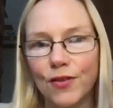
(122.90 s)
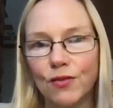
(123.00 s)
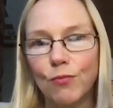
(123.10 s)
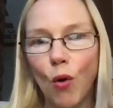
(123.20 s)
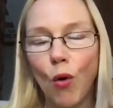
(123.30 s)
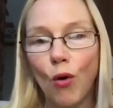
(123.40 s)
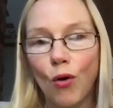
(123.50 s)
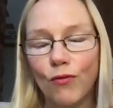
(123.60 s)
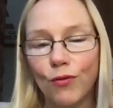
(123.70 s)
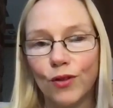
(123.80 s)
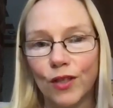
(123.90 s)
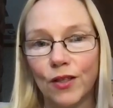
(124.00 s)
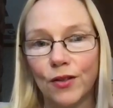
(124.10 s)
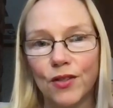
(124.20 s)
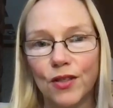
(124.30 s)
the support for
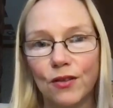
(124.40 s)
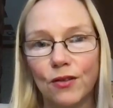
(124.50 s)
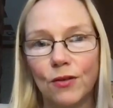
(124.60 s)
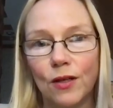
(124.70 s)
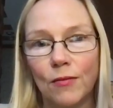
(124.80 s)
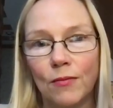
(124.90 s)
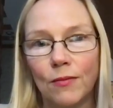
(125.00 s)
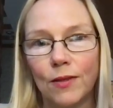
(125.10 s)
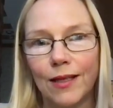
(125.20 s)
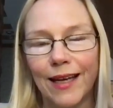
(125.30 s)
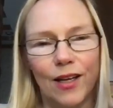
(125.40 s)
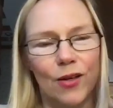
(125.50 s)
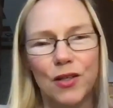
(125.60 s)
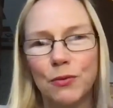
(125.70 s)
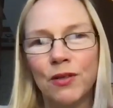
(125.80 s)
you to get
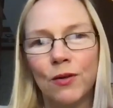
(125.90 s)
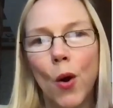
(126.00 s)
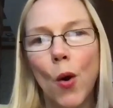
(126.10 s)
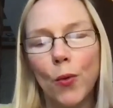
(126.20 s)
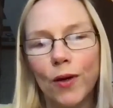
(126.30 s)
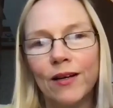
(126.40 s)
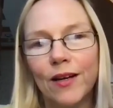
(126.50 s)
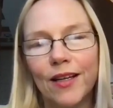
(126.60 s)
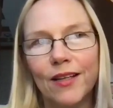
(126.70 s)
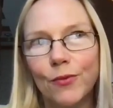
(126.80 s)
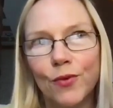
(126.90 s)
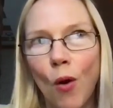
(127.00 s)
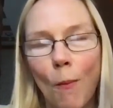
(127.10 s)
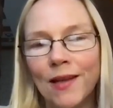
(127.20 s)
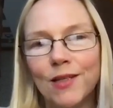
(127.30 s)
going, because we're
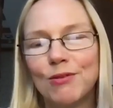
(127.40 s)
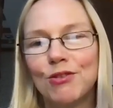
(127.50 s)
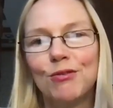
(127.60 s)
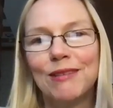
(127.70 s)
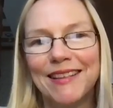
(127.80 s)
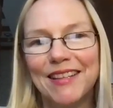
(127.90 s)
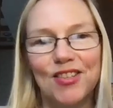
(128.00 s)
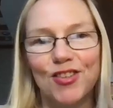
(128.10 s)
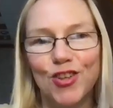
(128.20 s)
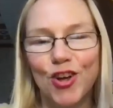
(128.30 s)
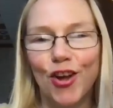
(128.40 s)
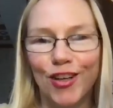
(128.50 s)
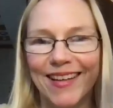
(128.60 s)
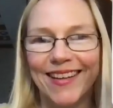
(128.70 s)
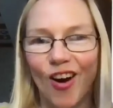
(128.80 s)
not meant to be doing this
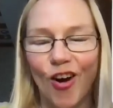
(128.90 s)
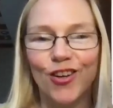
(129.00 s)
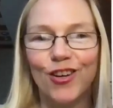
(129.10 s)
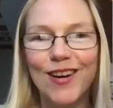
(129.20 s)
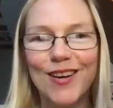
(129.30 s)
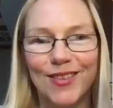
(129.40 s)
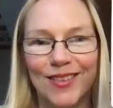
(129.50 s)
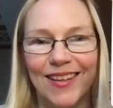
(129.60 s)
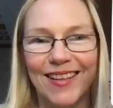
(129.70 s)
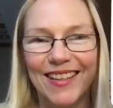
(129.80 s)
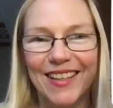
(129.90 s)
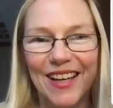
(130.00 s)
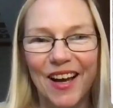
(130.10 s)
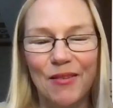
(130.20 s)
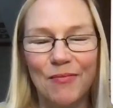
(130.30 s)
journey on our own.
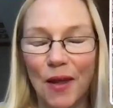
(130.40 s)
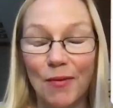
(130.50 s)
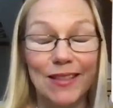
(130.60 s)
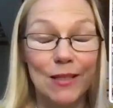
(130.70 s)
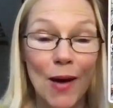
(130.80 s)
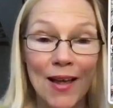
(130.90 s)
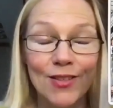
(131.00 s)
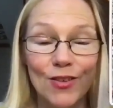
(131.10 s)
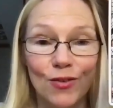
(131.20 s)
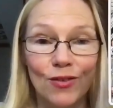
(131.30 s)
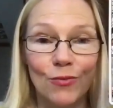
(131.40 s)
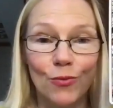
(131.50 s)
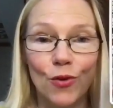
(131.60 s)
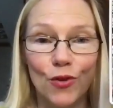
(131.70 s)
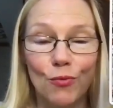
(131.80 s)
It depends on
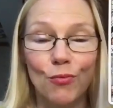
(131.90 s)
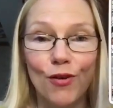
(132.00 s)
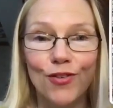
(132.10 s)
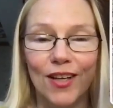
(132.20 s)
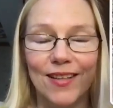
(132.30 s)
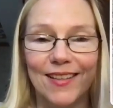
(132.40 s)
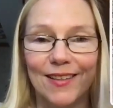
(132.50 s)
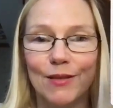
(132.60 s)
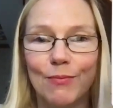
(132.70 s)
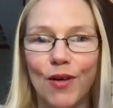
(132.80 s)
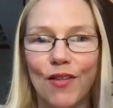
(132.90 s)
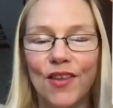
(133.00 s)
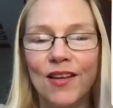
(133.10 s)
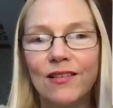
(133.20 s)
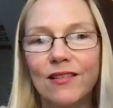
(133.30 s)
what your project is, but
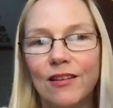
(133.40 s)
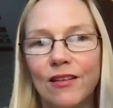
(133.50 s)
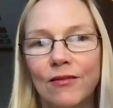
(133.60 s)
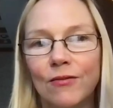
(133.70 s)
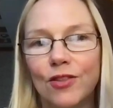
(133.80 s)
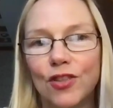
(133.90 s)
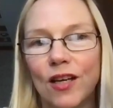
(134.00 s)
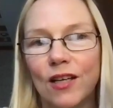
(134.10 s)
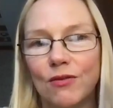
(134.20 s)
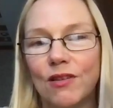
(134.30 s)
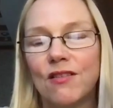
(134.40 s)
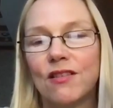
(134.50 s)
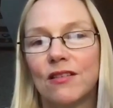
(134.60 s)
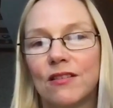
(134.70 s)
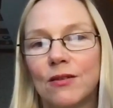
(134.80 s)
things done shared with
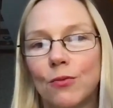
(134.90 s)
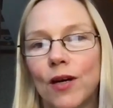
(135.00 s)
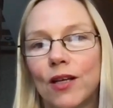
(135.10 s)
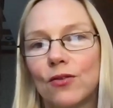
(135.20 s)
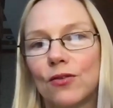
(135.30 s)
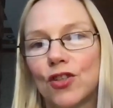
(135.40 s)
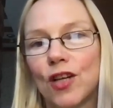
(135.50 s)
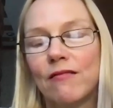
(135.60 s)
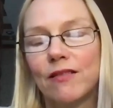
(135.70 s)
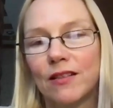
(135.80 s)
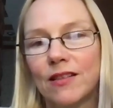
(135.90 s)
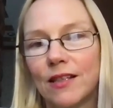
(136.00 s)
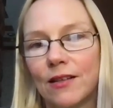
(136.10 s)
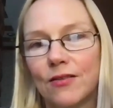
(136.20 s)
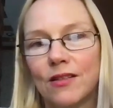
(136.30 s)
others where you're sharing
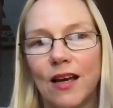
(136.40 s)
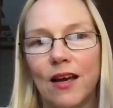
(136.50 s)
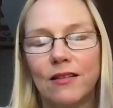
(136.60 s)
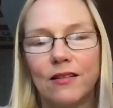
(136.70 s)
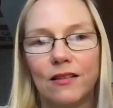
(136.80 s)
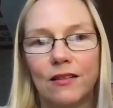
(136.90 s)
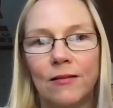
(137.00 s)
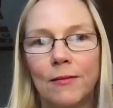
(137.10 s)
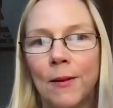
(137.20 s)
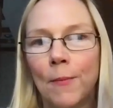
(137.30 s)
skill sets and